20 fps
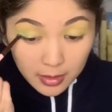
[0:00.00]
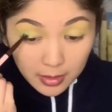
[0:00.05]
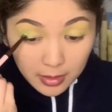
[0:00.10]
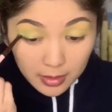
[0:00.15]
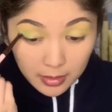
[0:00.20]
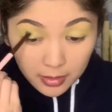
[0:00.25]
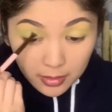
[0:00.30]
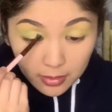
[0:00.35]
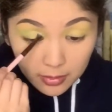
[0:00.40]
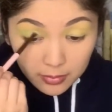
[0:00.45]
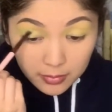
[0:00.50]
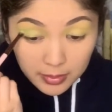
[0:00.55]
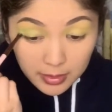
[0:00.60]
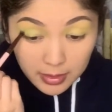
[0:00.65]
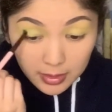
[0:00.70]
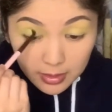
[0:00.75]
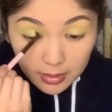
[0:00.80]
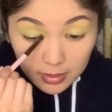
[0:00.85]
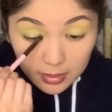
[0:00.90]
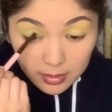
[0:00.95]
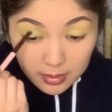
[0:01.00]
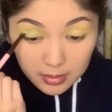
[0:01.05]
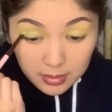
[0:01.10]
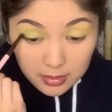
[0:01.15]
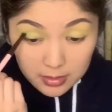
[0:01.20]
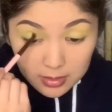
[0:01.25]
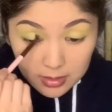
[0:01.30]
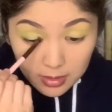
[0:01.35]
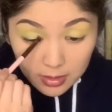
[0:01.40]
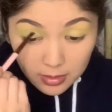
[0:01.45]
and go in
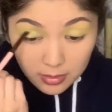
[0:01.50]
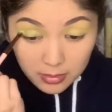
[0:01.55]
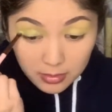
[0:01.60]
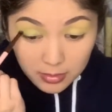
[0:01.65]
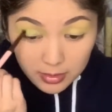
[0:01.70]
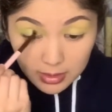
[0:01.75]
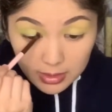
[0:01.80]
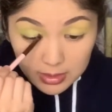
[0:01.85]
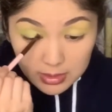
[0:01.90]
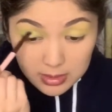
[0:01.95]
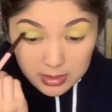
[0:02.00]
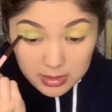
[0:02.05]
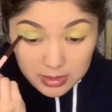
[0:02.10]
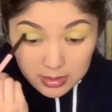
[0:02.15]
to the crease.